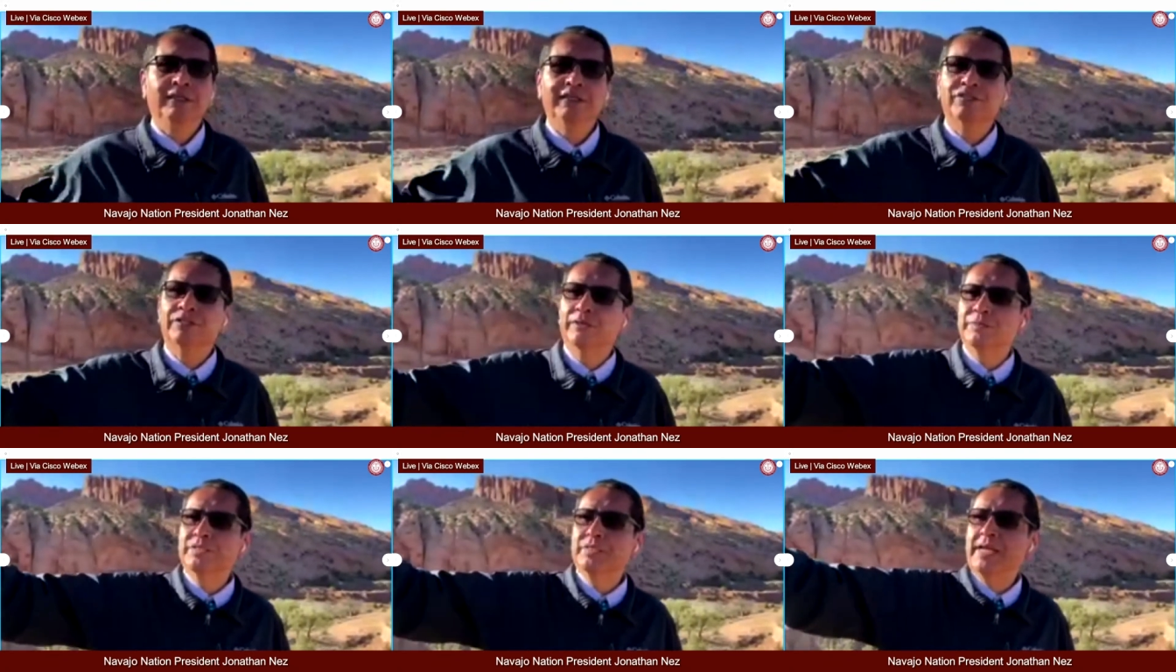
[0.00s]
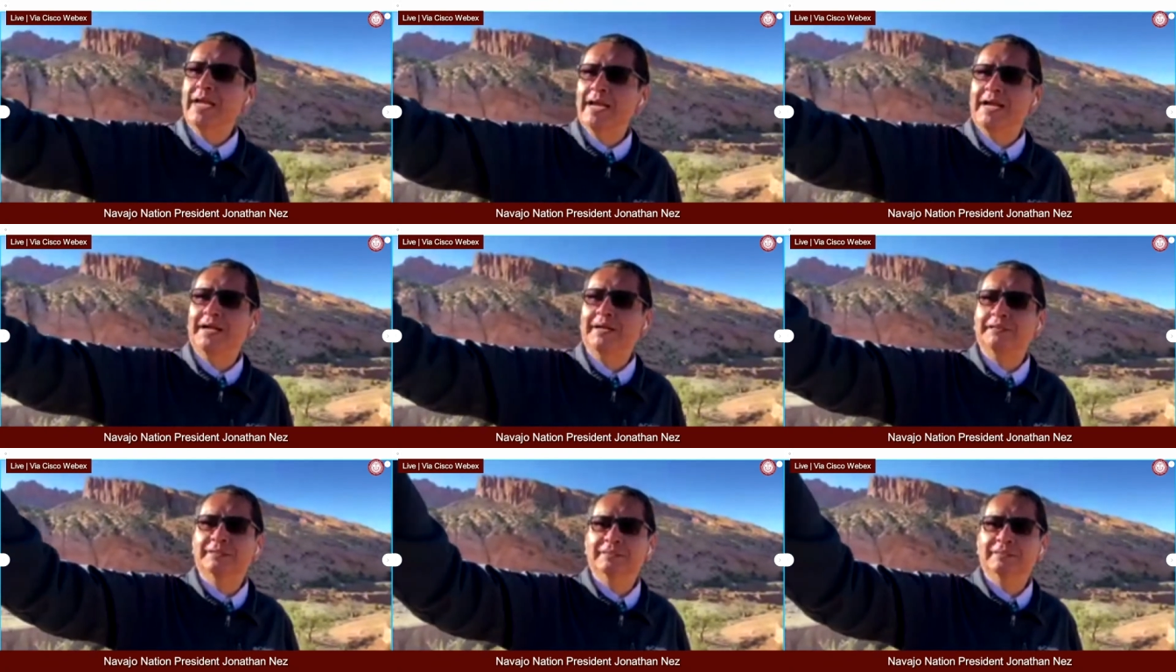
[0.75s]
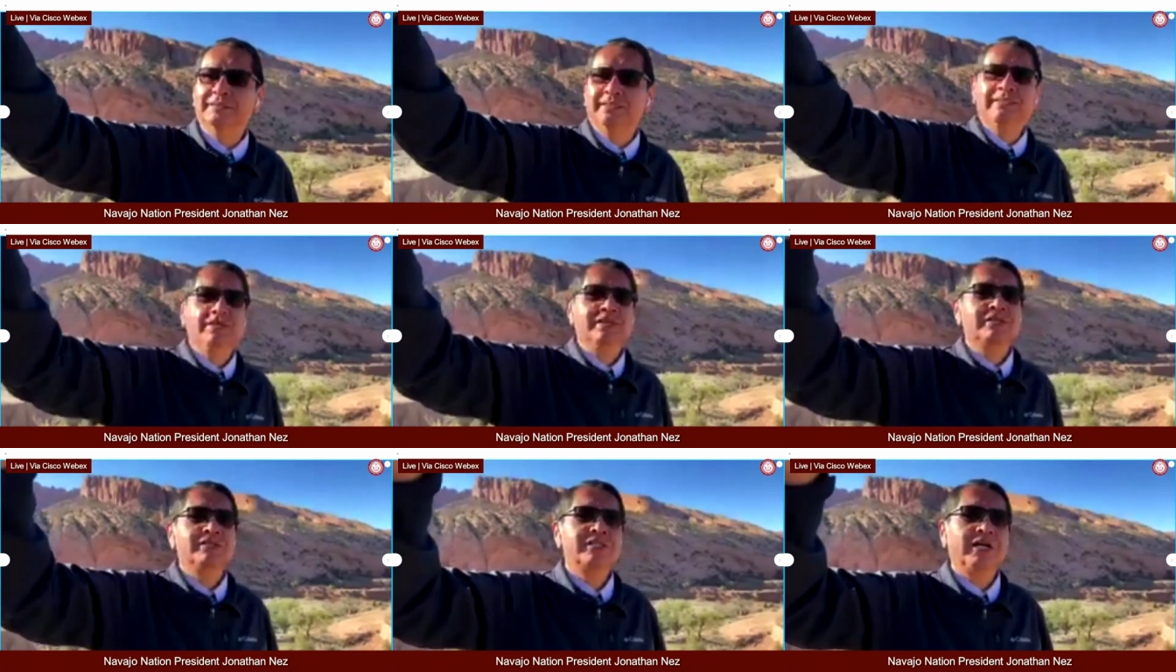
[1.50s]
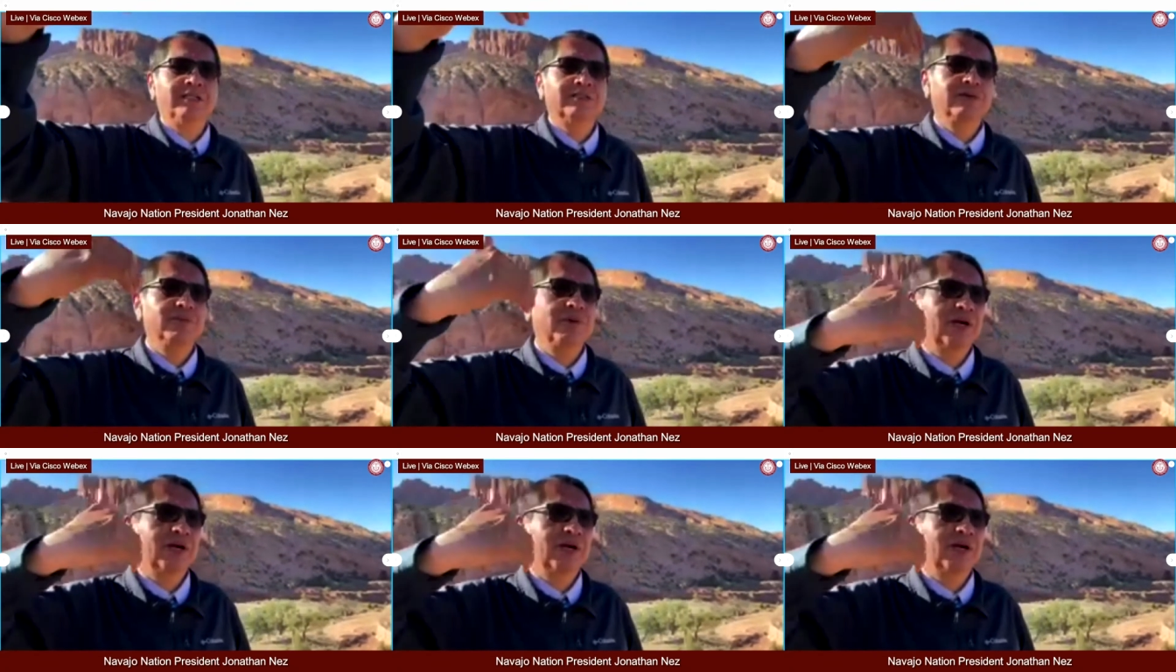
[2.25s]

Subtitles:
Inscription House and Shanto